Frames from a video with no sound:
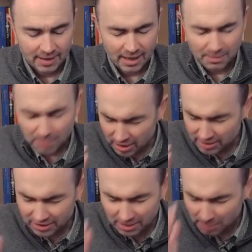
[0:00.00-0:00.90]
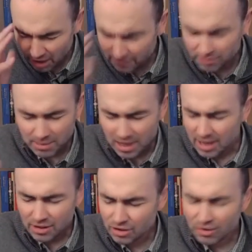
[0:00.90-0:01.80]
And apart from
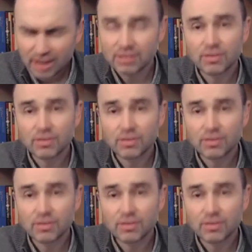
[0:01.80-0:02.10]
the grace